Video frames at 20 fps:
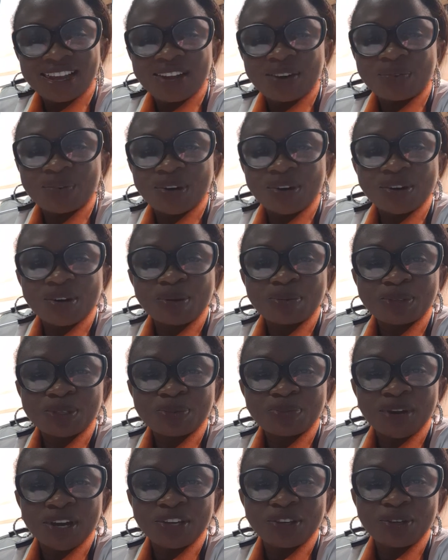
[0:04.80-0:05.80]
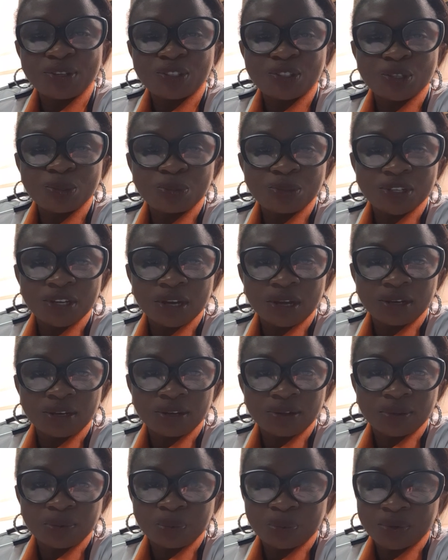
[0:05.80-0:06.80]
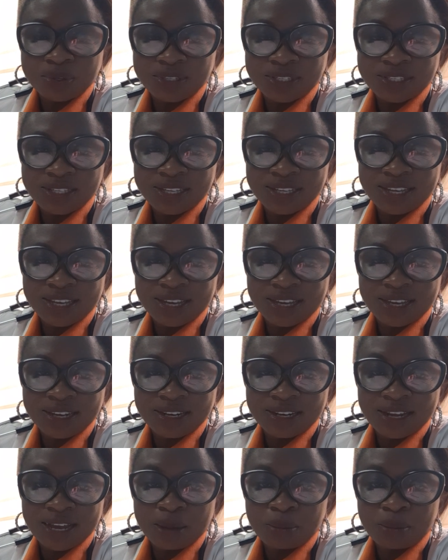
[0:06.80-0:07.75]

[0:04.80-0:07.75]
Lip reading: Welcome to my YouTube channel once again.